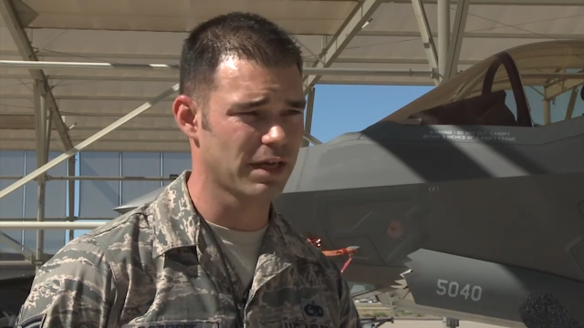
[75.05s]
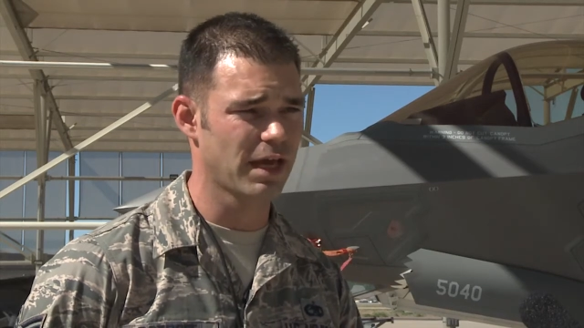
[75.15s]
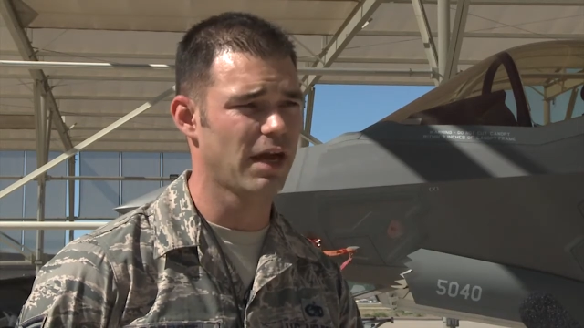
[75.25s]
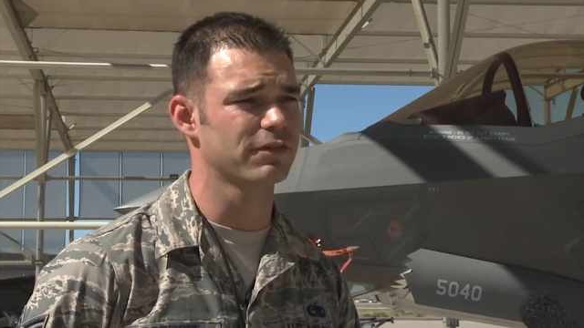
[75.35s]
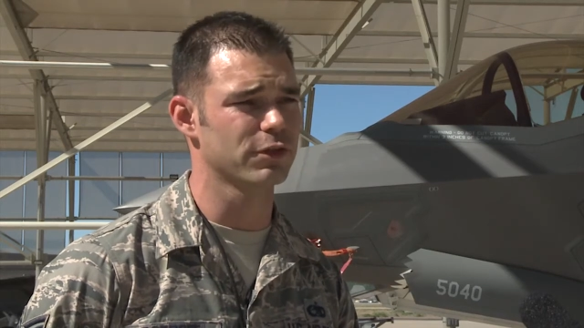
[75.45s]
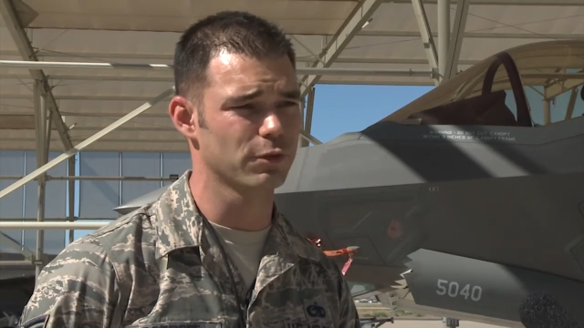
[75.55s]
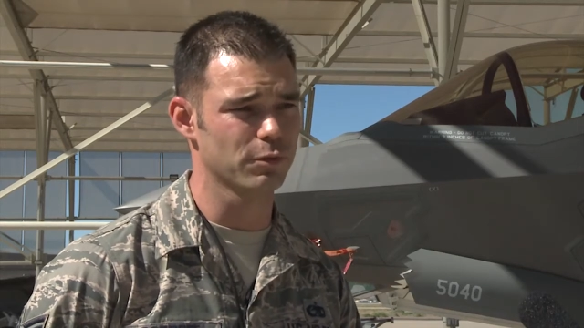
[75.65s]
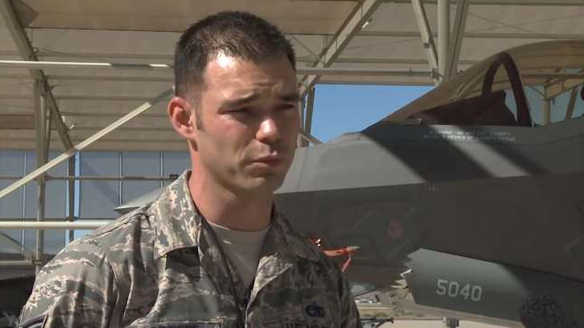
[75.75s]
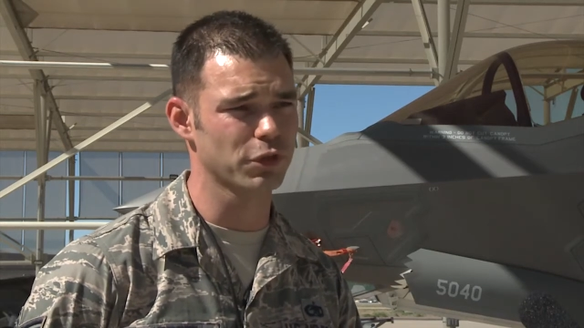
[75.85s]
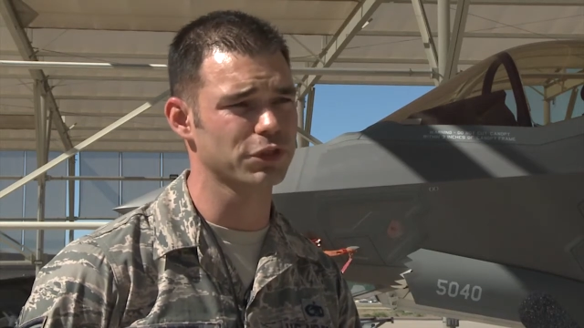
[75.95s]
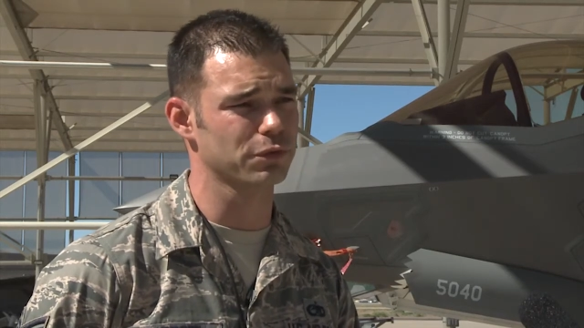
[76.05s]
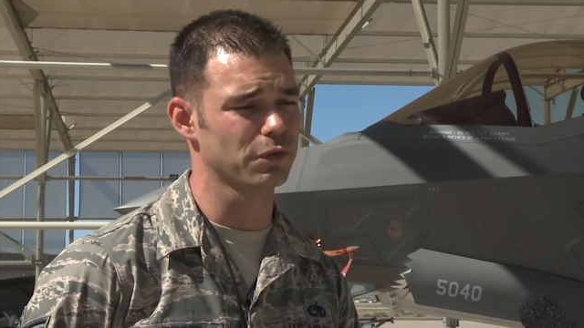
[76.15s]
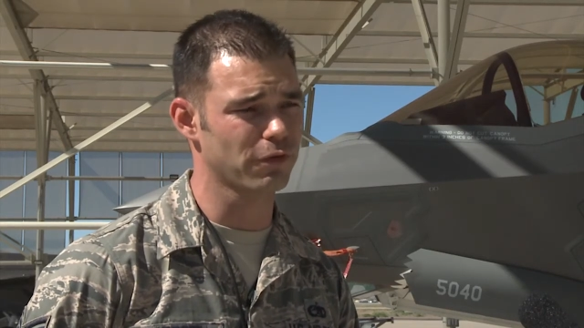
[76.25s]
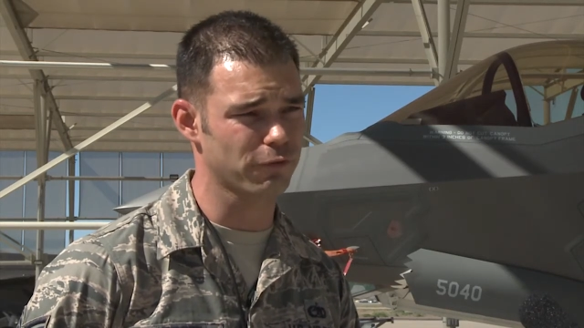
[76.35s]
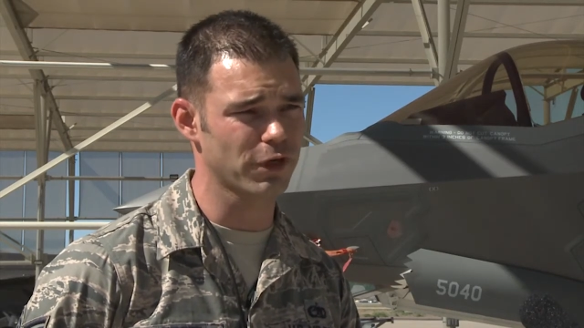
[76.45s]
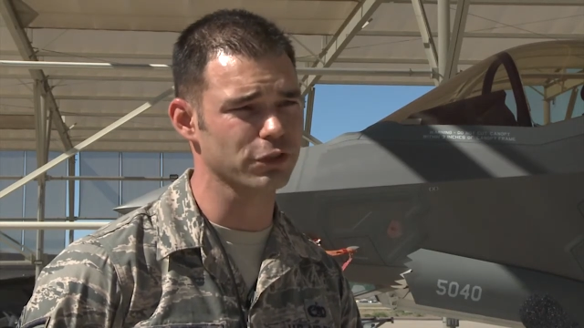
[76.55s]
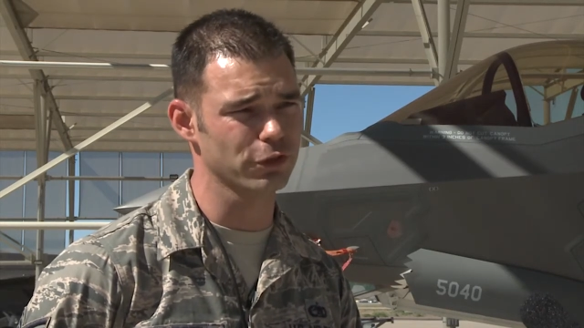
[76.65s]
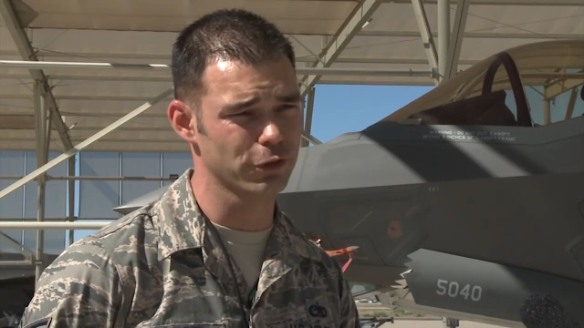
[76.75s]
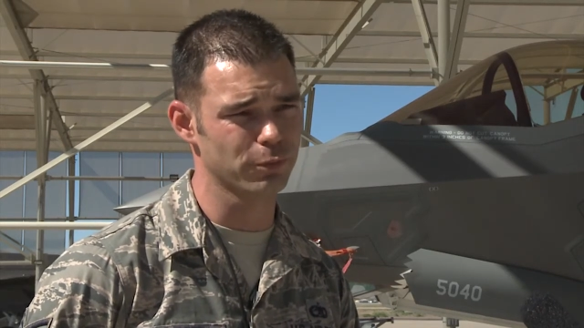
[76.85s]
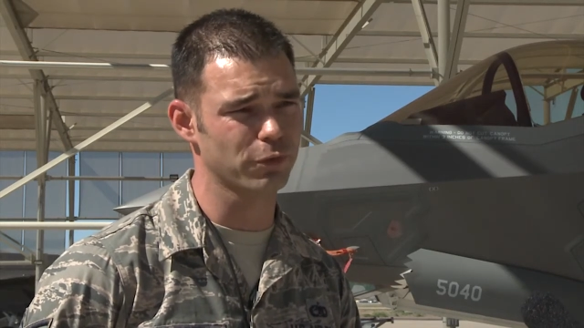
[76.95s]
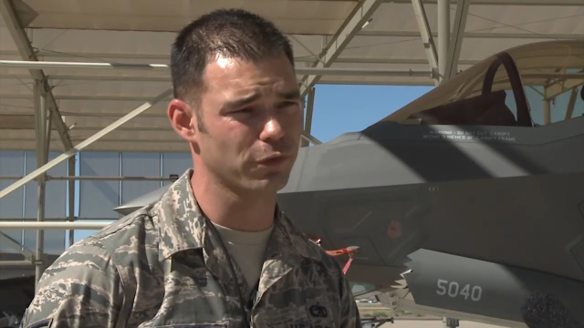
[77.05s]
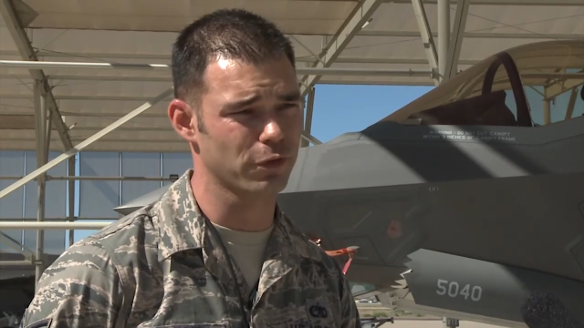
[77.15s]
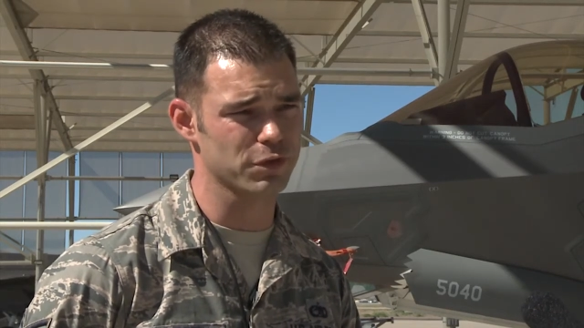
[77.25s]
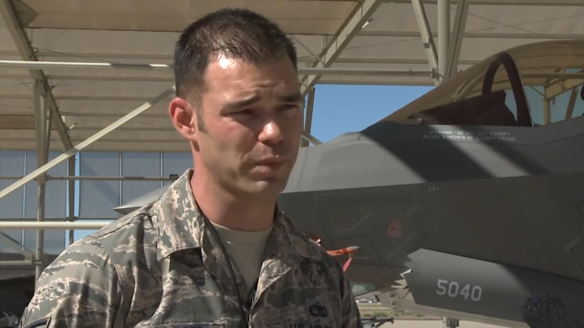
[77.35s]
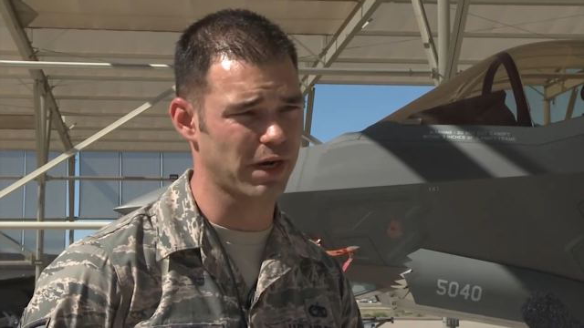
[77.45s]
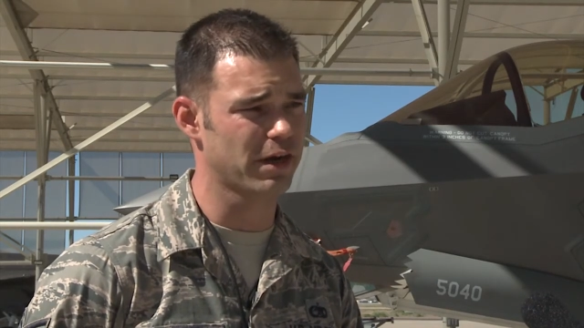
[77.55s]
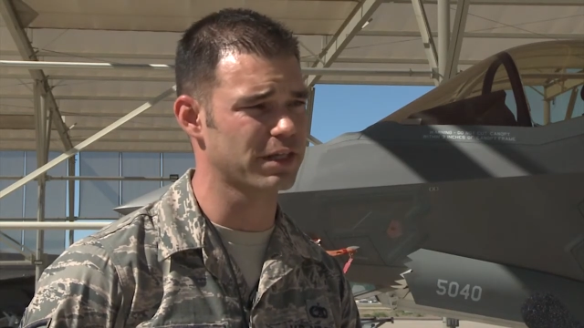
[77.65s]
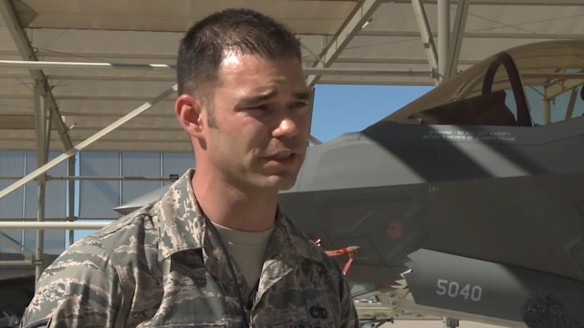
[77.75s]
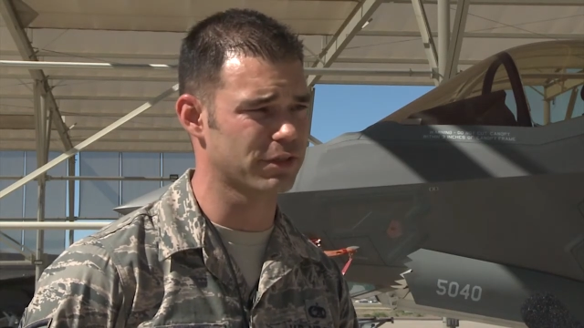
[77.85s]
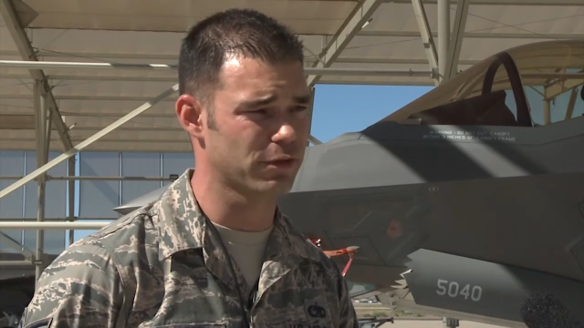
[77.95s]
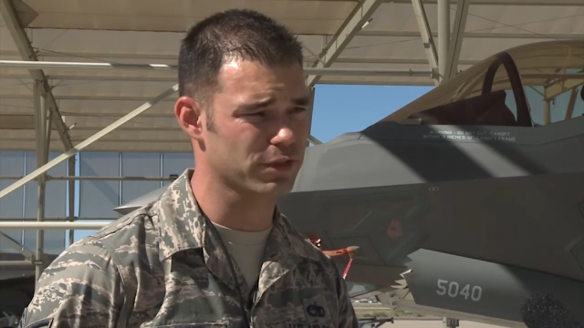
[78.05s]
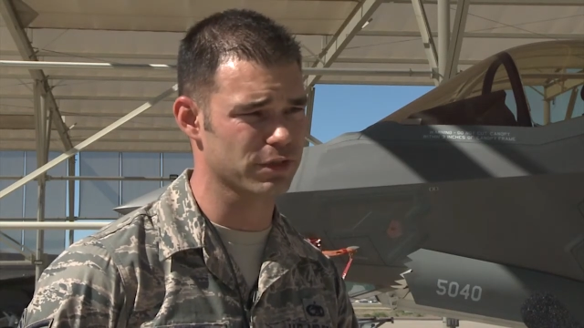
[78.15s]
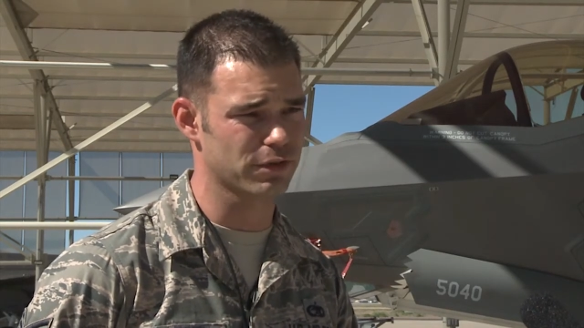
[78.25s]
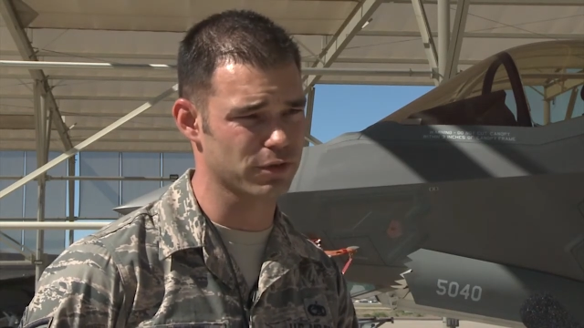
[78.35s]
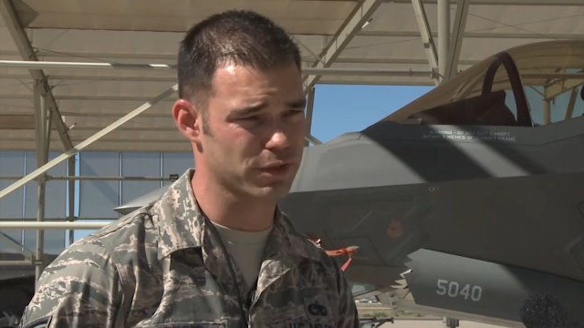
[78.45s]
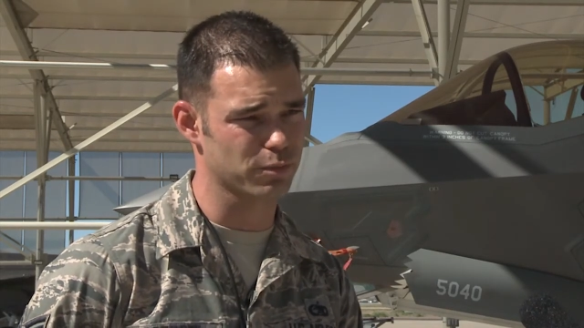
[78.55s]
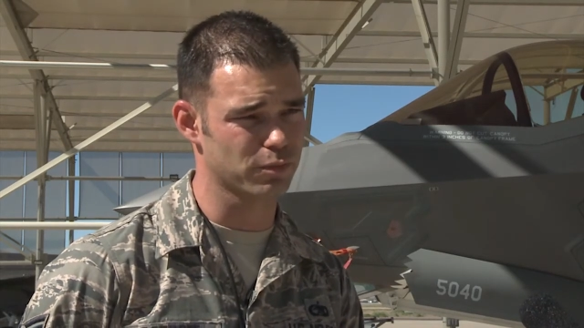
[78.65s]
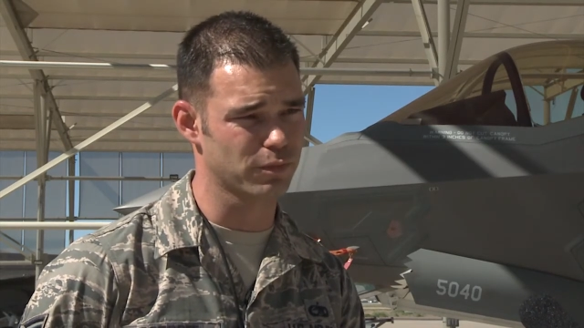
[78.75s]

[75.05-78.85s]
have to push fresh lube through those bearings and those, those